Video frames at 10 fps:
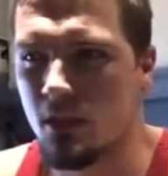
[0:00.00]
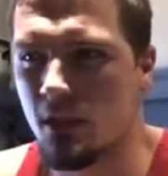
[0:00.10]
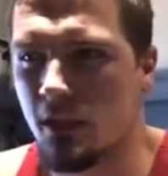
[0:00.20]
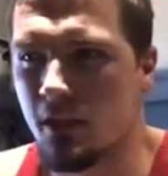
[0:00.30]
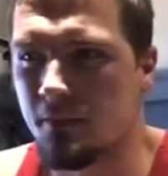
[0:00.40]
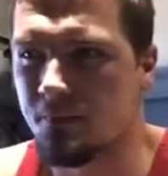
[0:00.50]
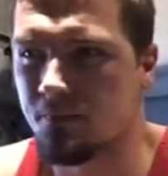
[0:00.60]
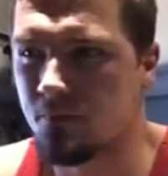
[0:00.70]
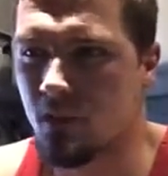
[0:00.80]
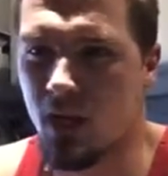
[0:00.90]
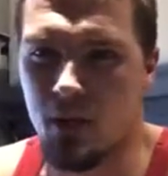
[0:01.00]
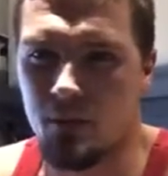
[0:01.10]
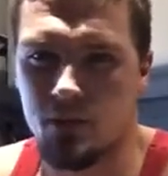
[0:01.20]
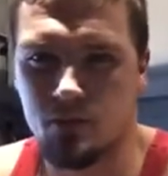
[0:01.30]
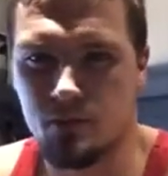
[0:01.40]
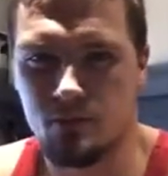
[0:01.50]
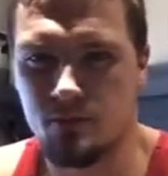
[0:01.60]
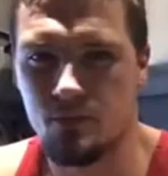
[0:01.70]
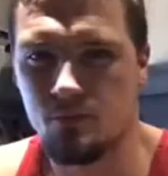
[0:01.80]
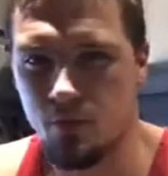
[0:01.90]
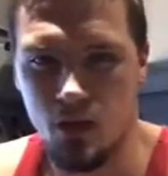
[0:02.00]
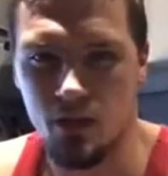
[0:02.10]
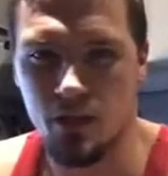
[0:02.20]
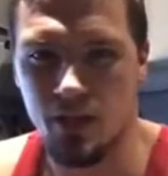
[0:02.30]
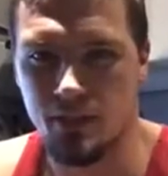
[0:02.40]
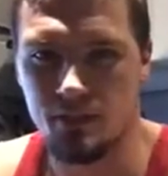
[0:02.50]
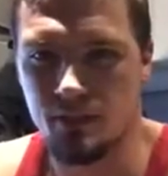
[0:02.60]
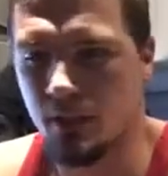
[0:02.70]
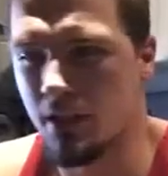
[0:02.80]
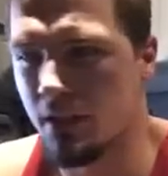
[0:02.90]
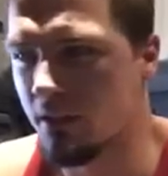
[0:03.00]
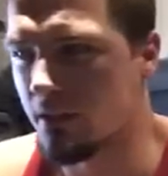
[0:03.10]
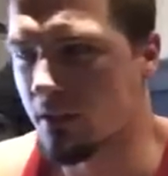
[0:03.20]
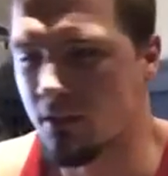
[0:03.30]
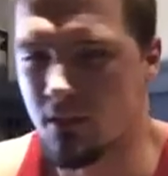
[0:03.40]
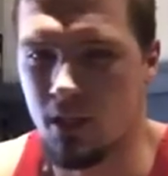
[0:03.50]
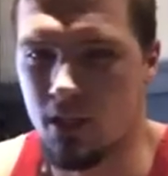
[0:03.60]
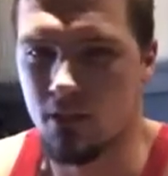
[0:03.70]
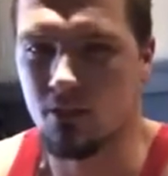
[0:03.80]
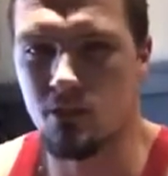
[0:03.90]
how much you bought in that state, and this, that, and the other.